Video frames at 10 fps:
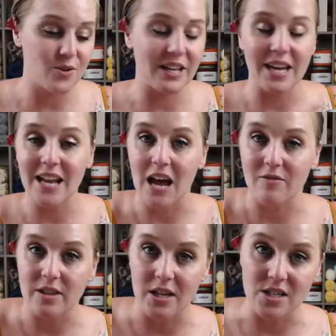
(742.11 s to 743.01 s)
So again,
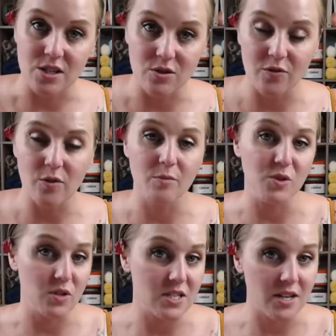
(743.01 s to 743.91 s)
everything is uniform,
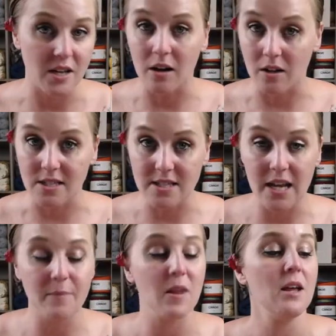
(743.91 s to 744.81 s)
unison, all the
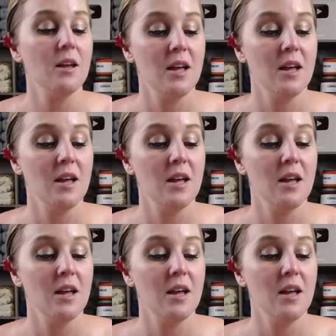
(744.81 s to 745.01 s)
same.